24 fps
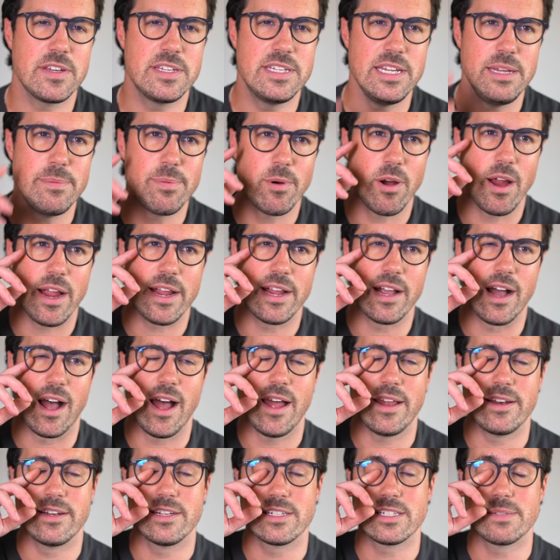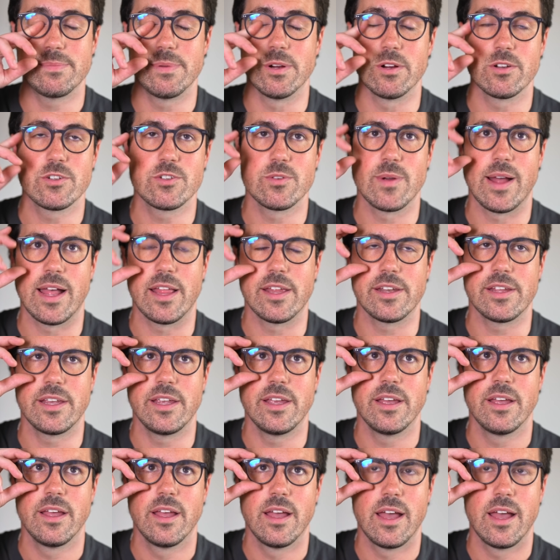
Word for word: deeper I got into spirituality,